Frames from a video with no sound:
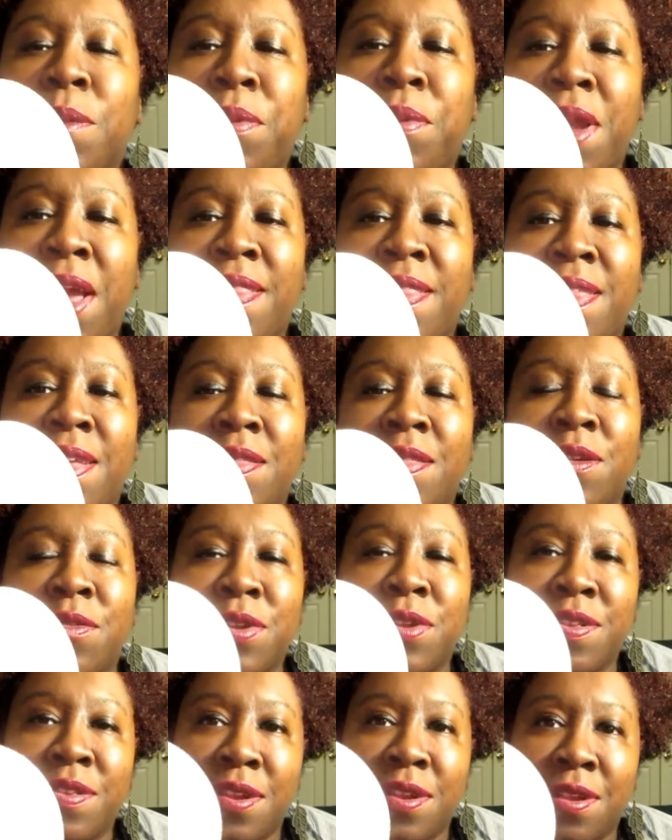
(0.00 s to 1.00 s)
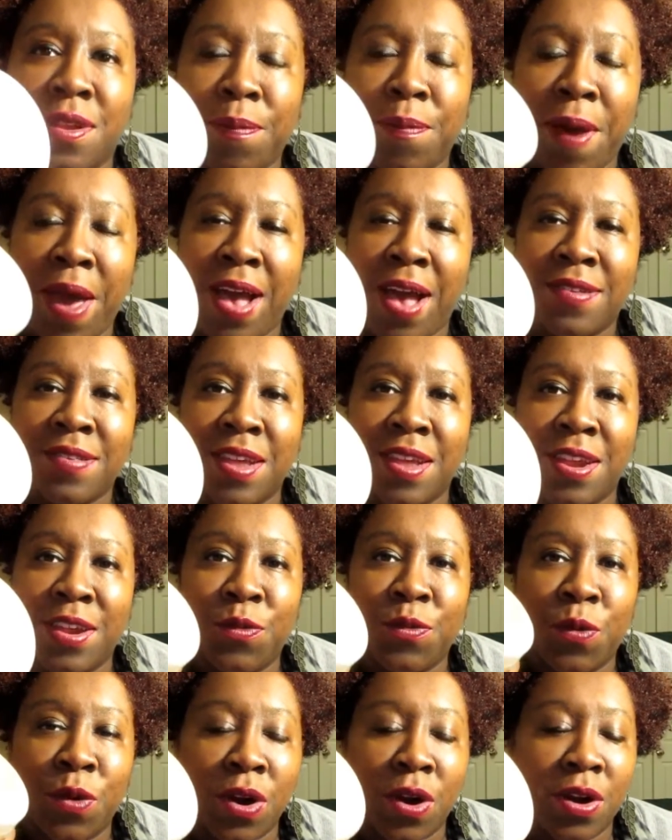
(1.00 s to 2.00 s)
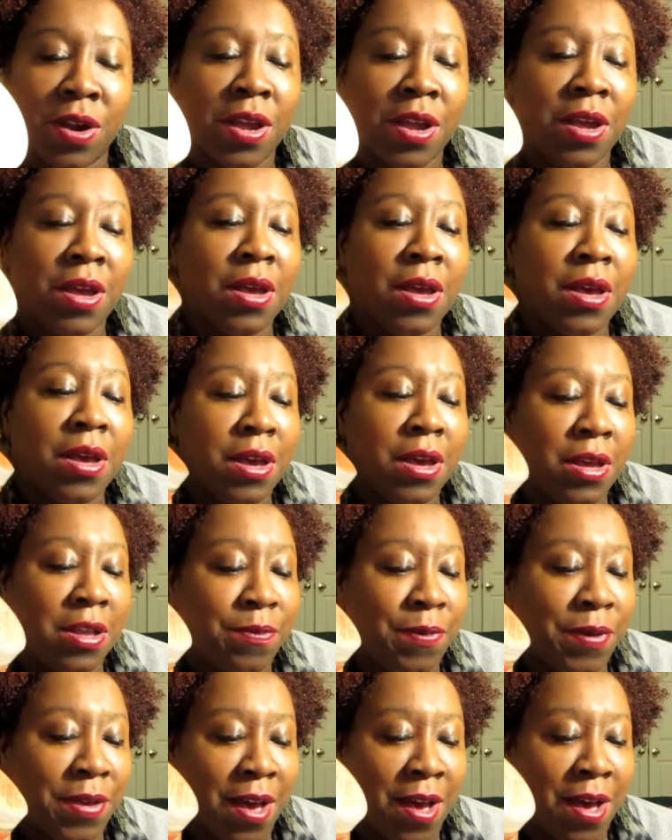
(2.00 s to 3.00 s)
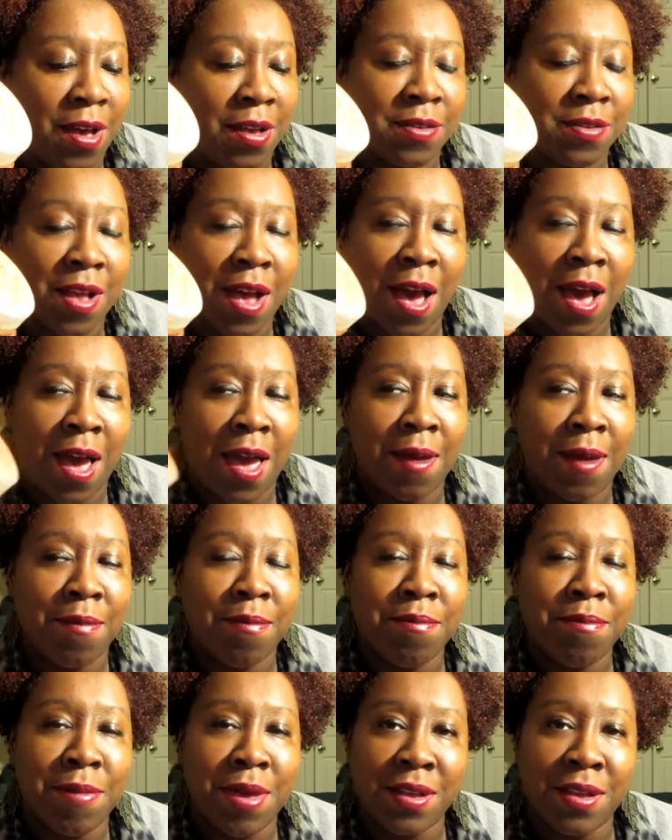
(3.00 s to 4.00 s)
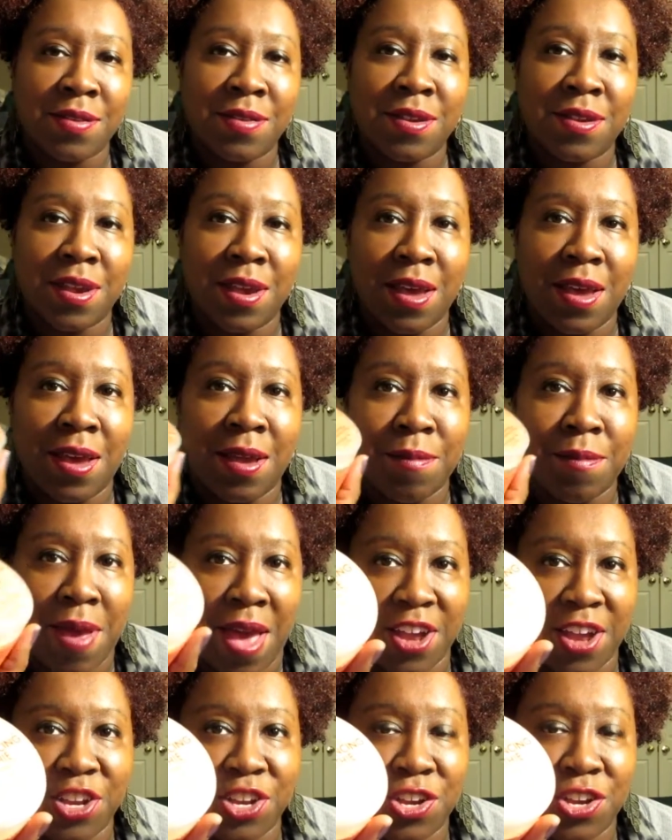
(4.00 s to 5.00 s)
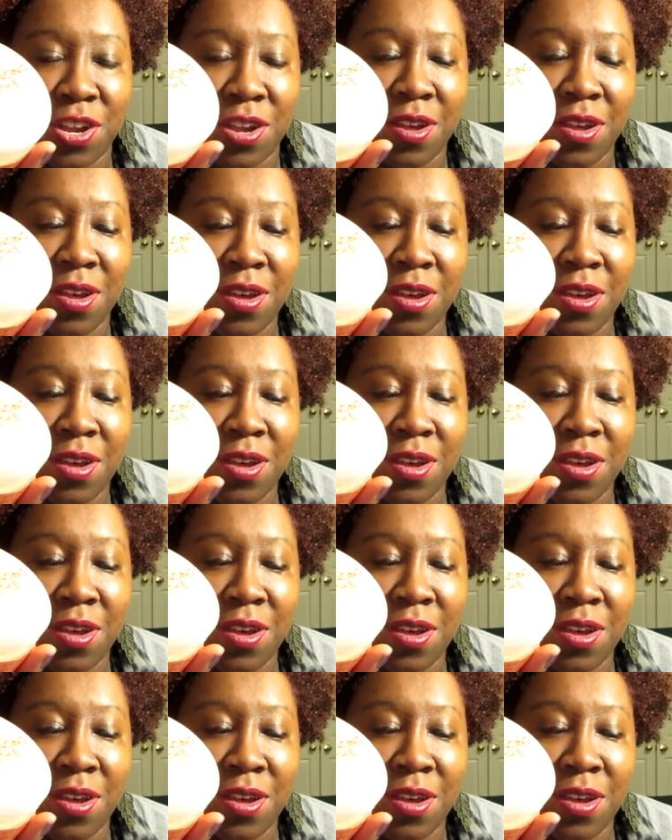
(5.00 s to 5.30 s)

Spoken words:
but I think the reason in the past they didn't work is because I mixed and matched.